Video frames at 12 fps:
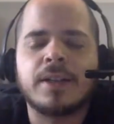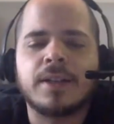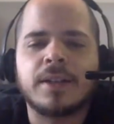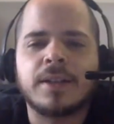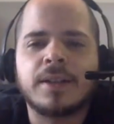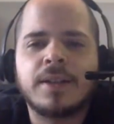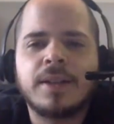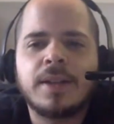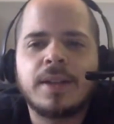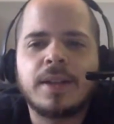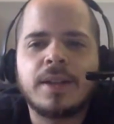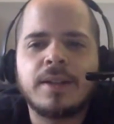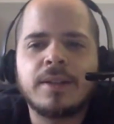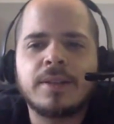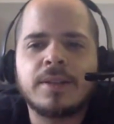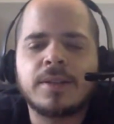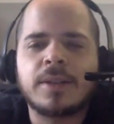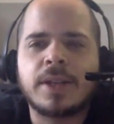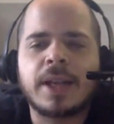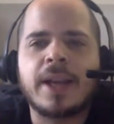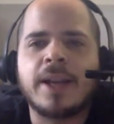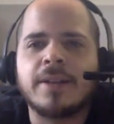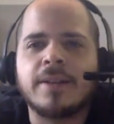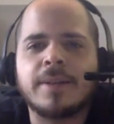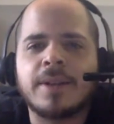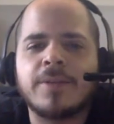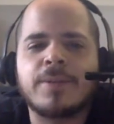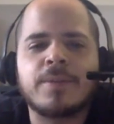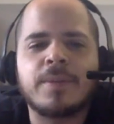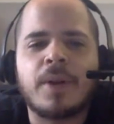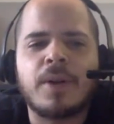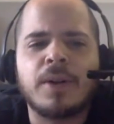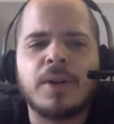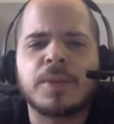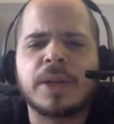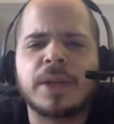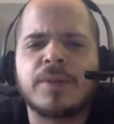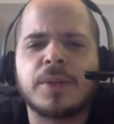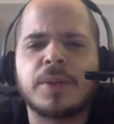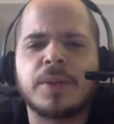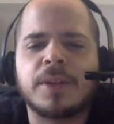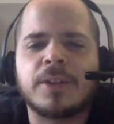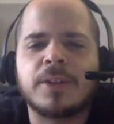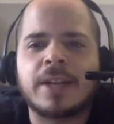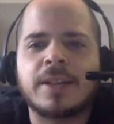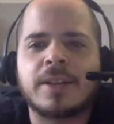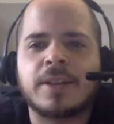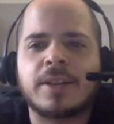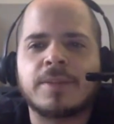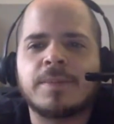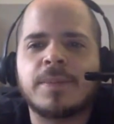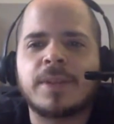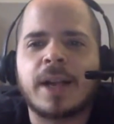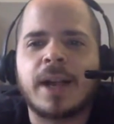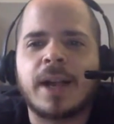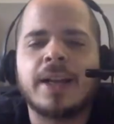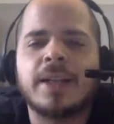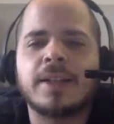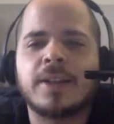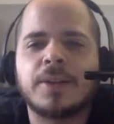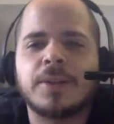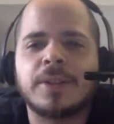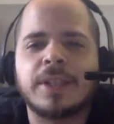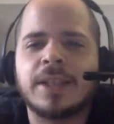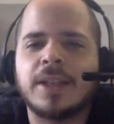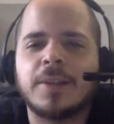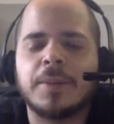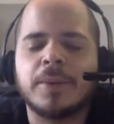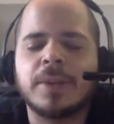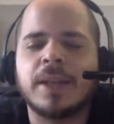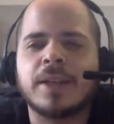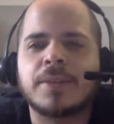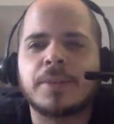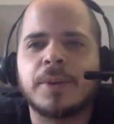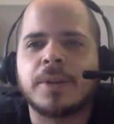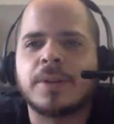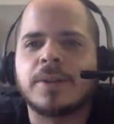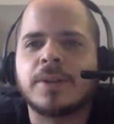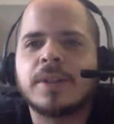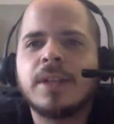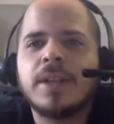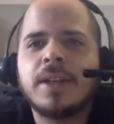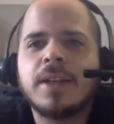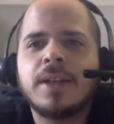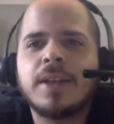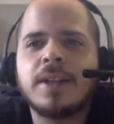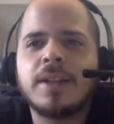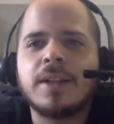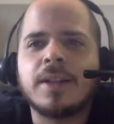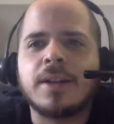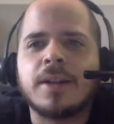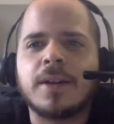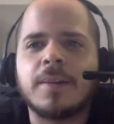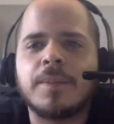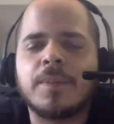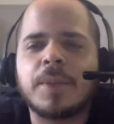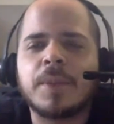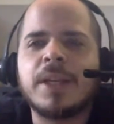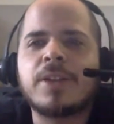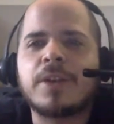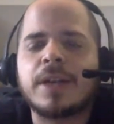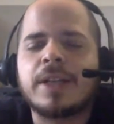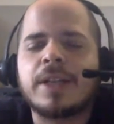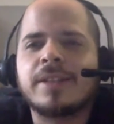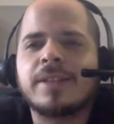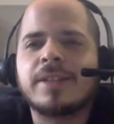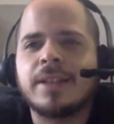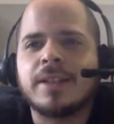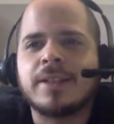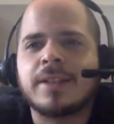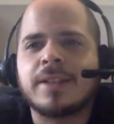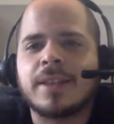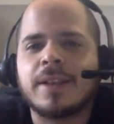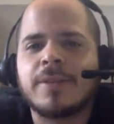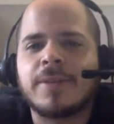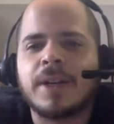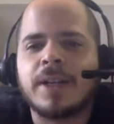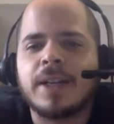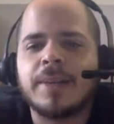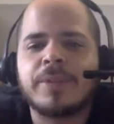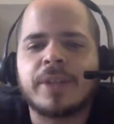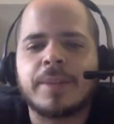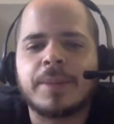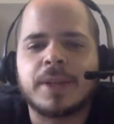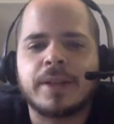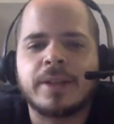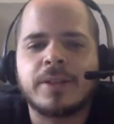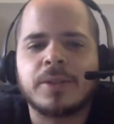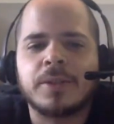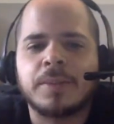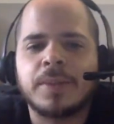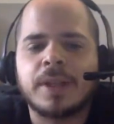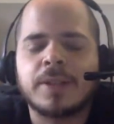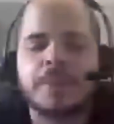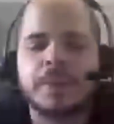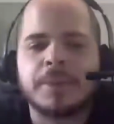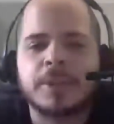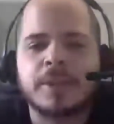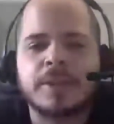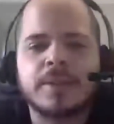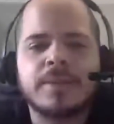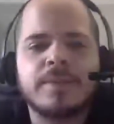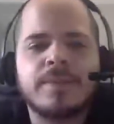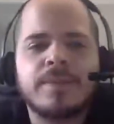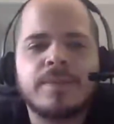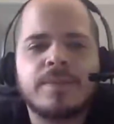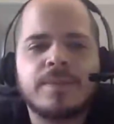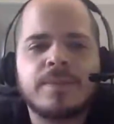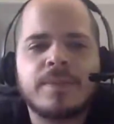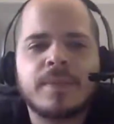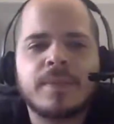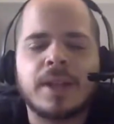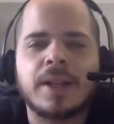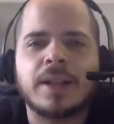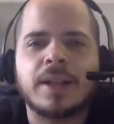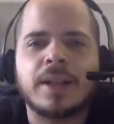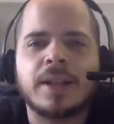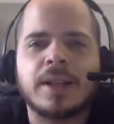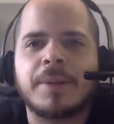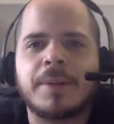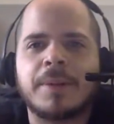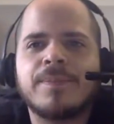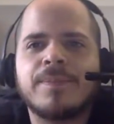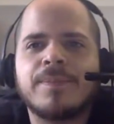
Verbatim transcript: Uh, again, if all three of you in the chat that are spoilers. Hellboy. Yeah, spoilers. Um, the mid credit scene is that they find Ape Sapien in a tube. That's pretty much it. And that's my mom.